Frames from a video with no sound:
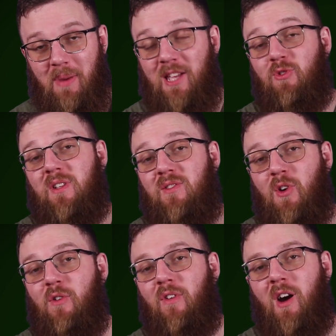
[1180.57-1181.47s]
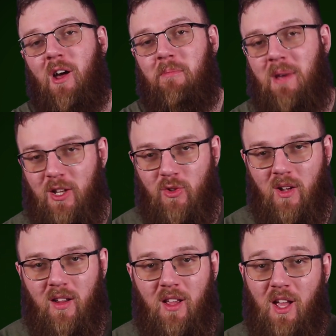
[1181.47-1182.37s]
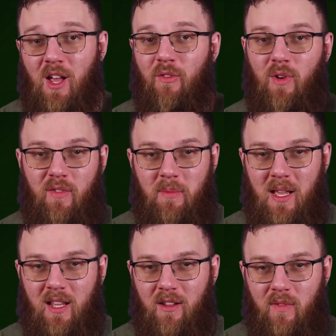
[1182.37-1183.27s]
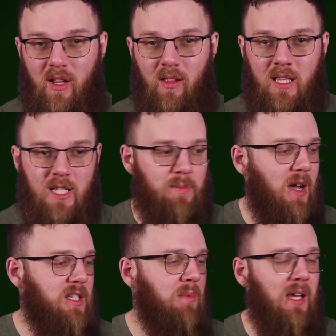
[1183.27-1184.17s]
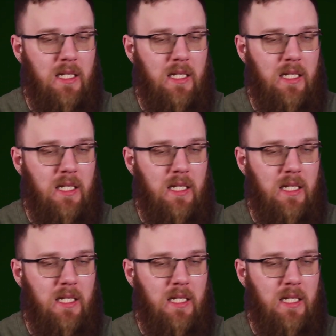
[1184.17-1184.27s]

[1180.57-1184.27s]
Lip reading: patrons over on Patreon for even making a video like this possible.